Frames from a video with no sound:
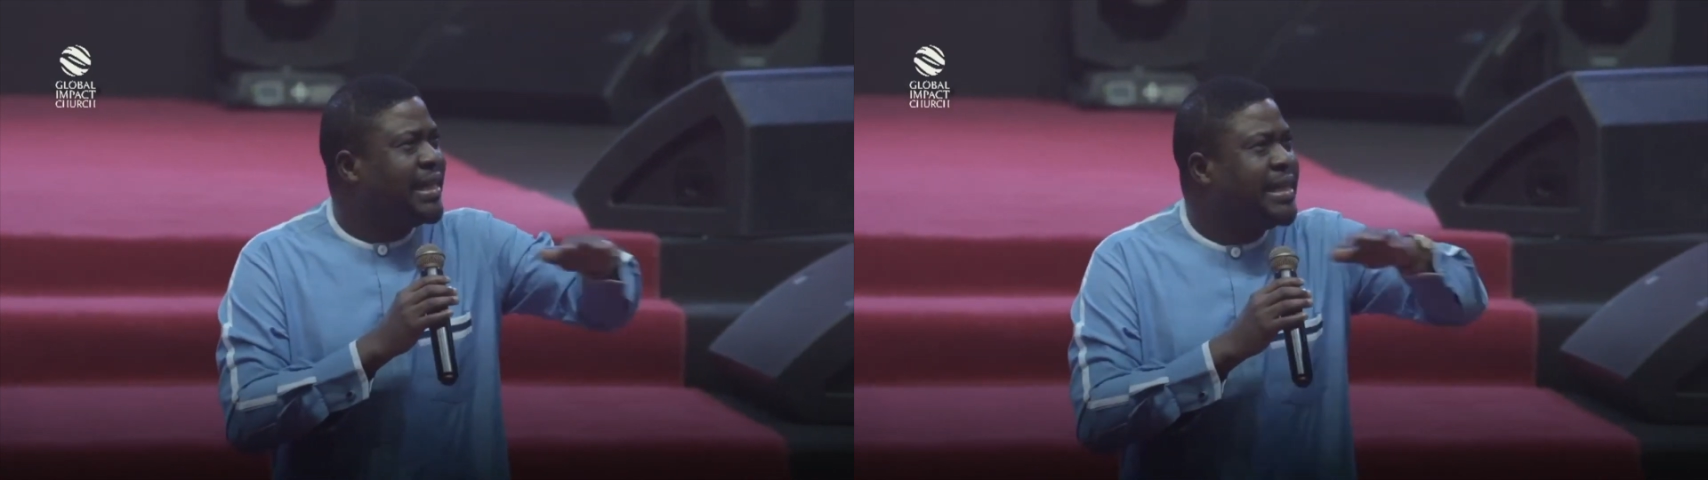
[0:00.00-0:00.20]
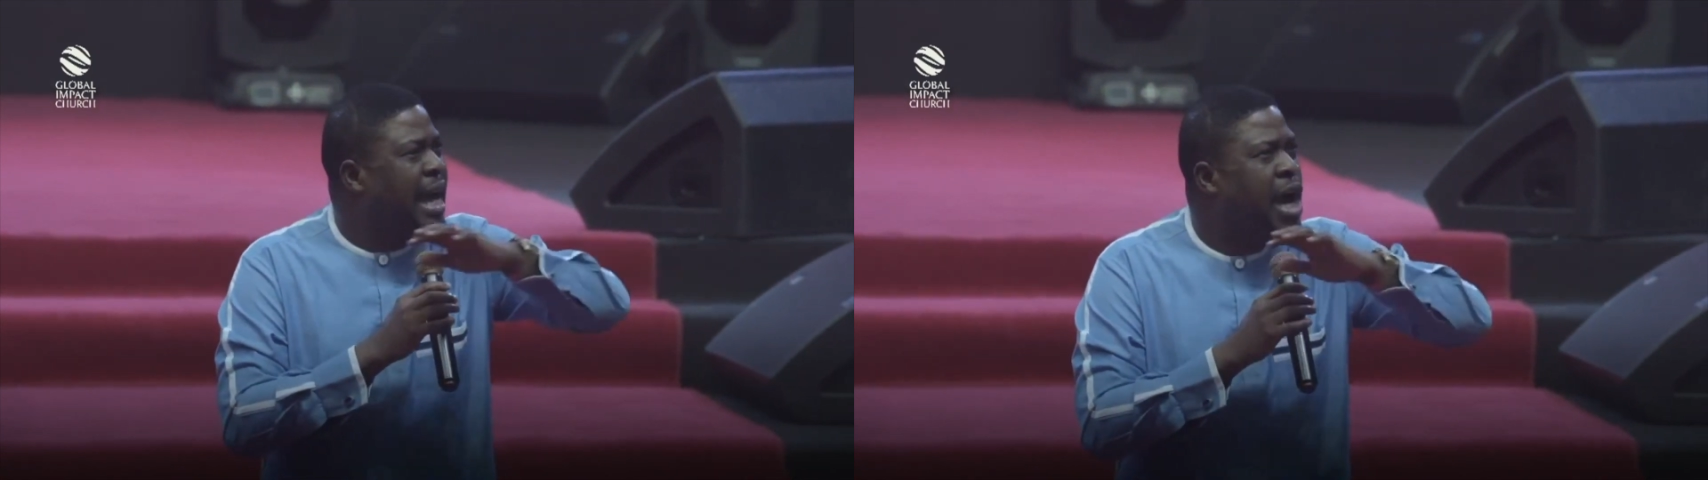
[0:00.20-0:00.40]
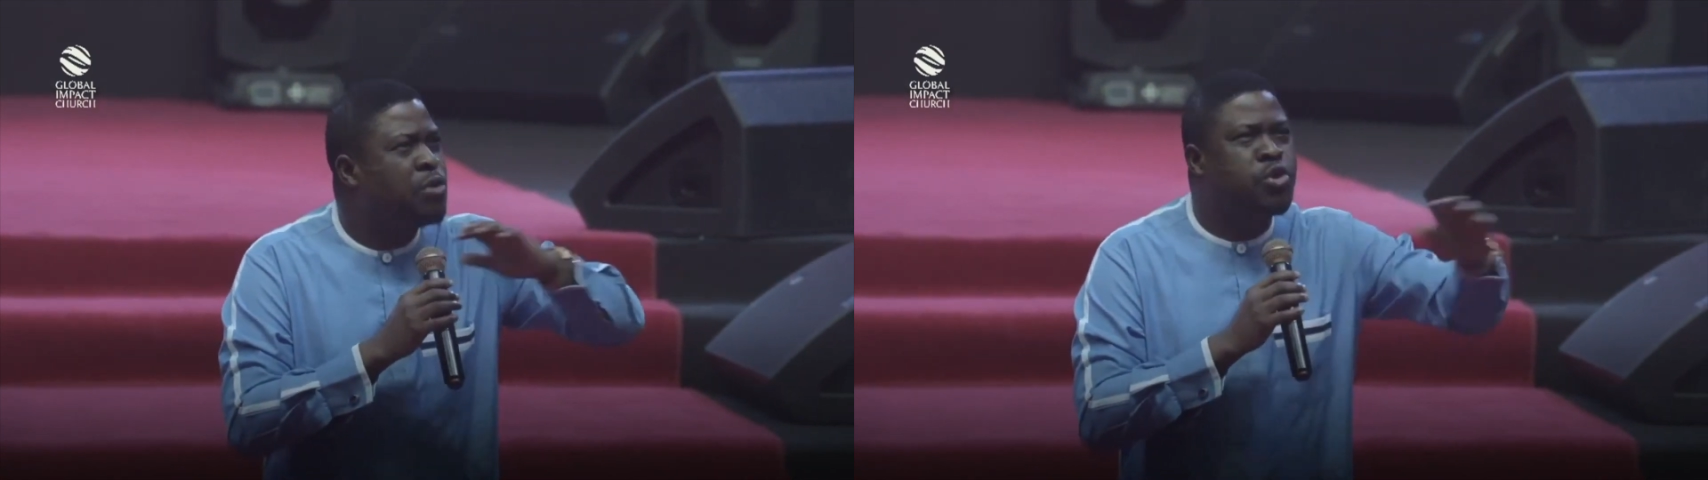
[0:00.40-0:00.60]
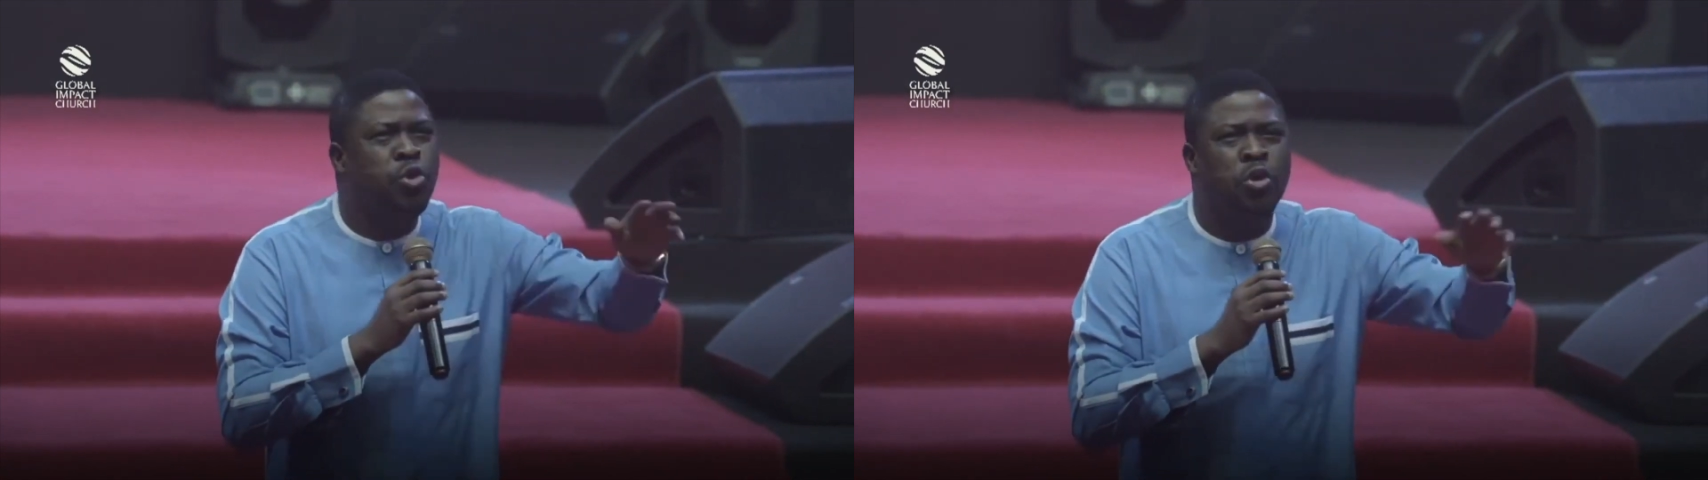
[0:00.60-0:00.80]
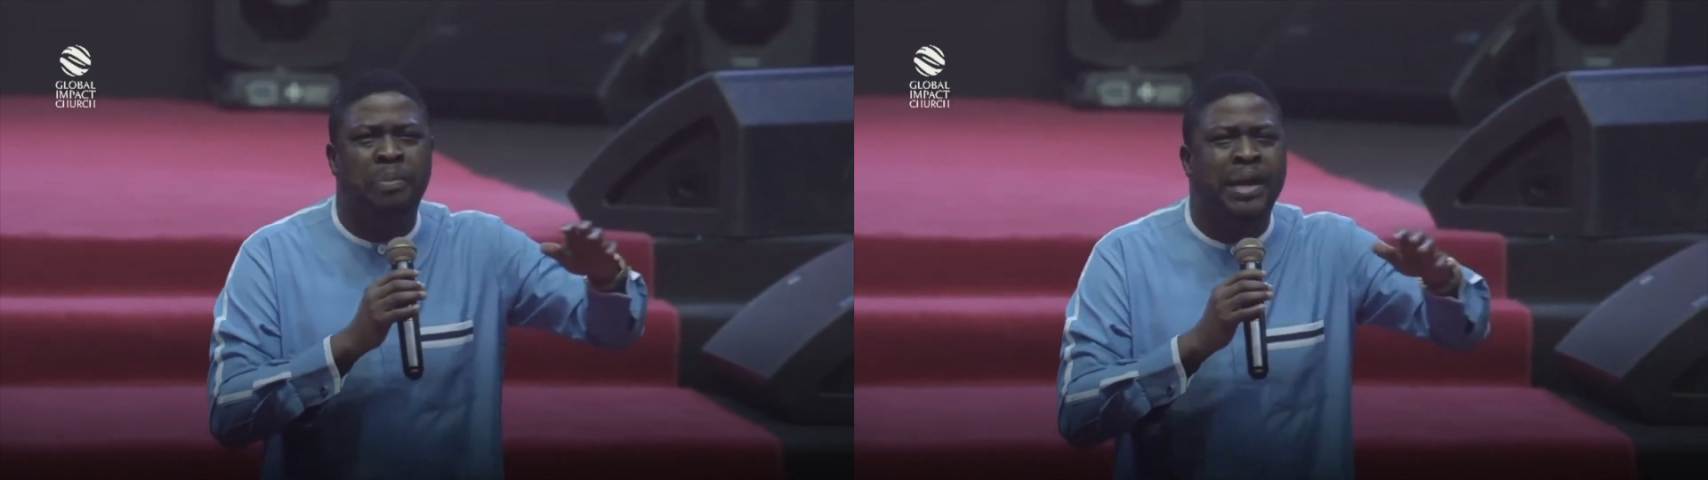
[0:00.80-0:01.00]
the
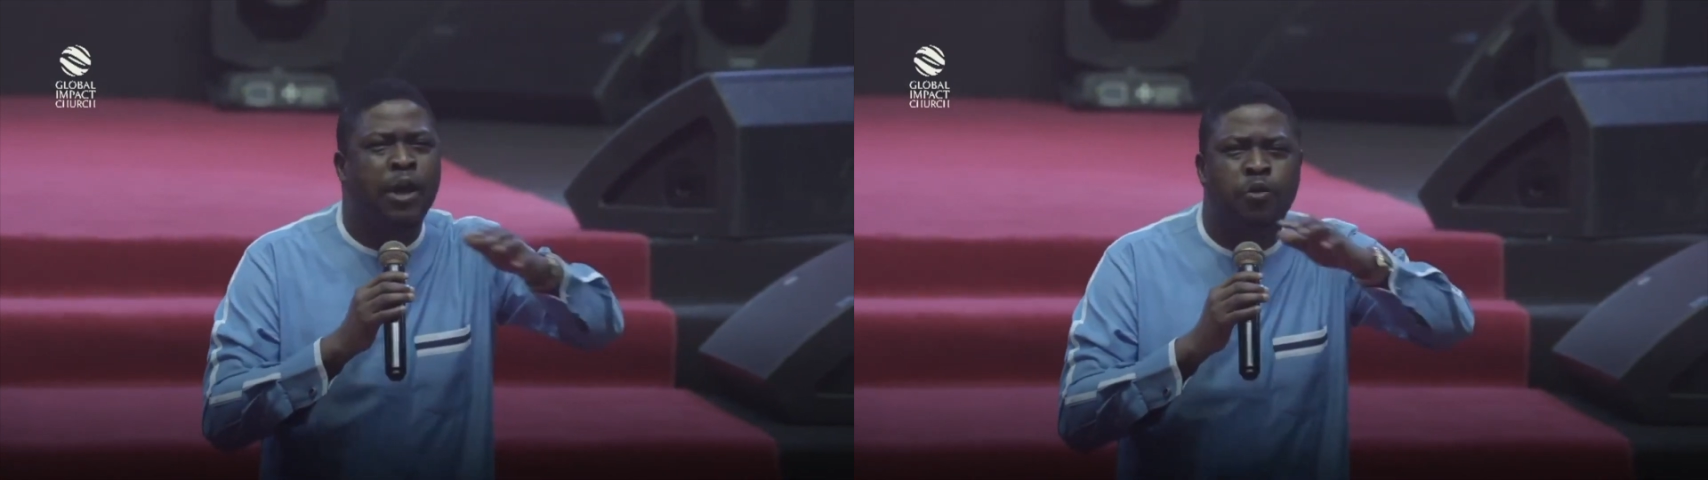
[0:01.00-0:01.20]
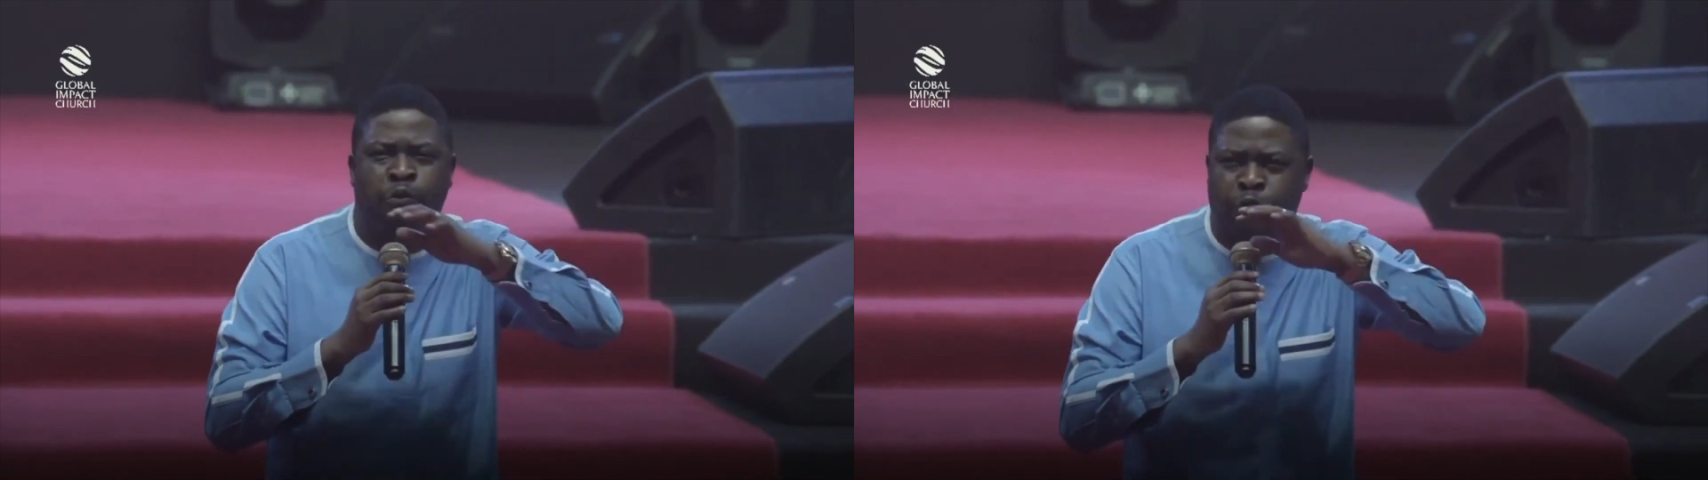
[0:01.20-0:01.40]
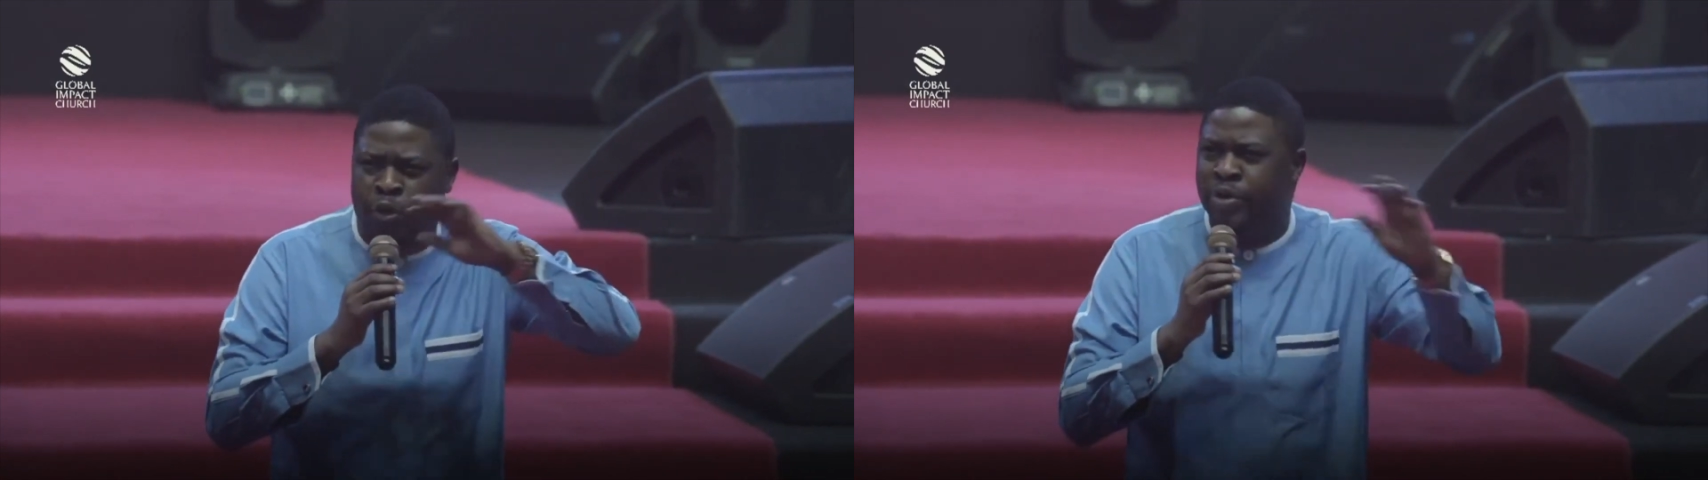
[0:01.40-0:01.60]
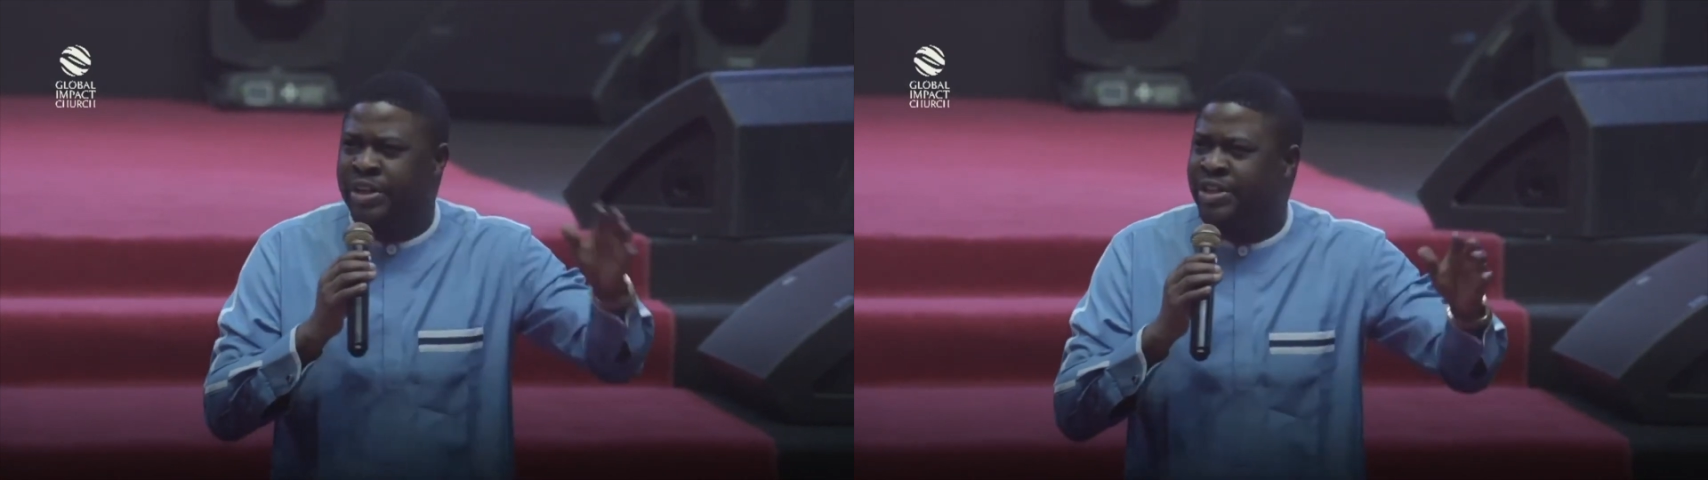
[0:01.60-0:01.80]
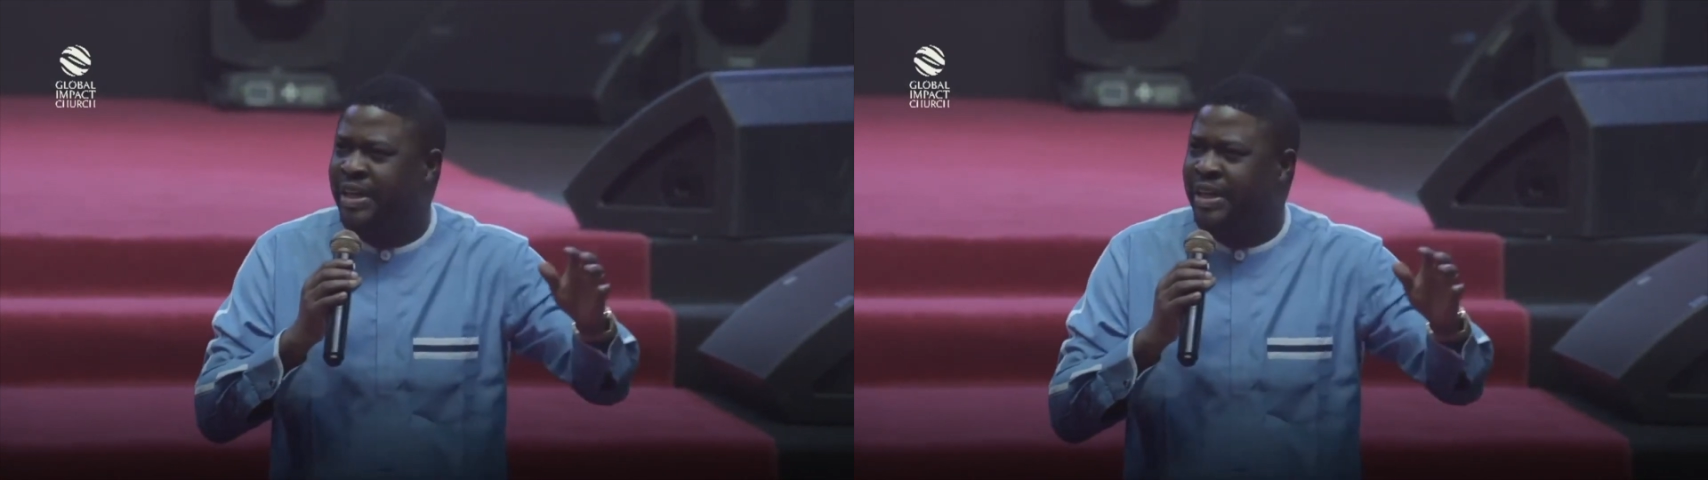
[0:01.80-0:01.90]
household began to flourish.